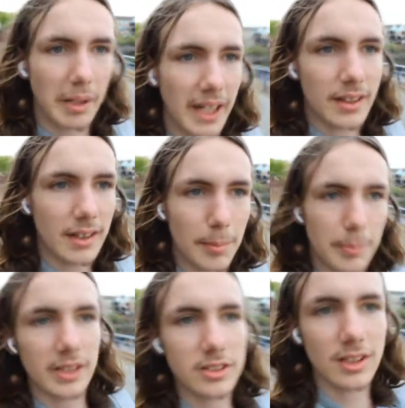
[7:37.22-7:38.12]
paint that
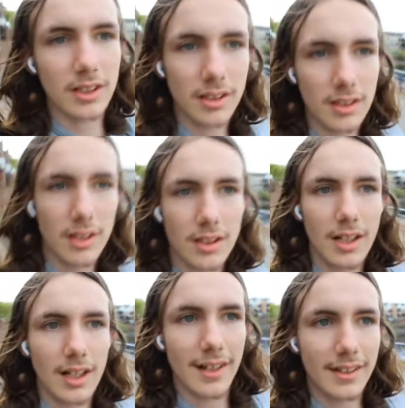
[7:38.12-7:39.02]
picture.
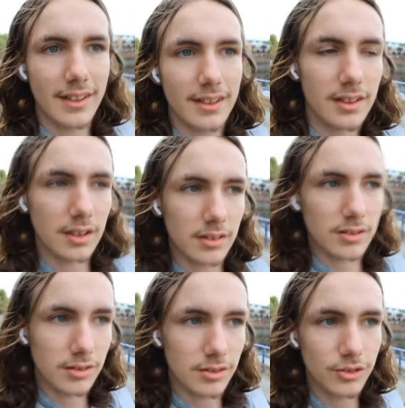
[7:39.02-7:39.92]
I can
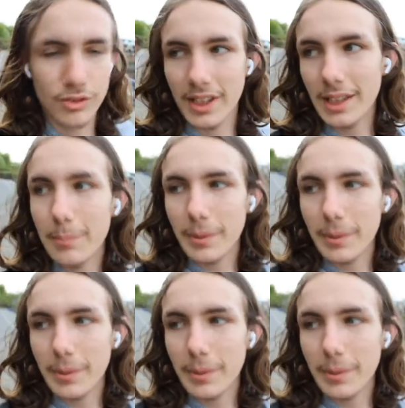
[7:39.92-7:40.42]
dream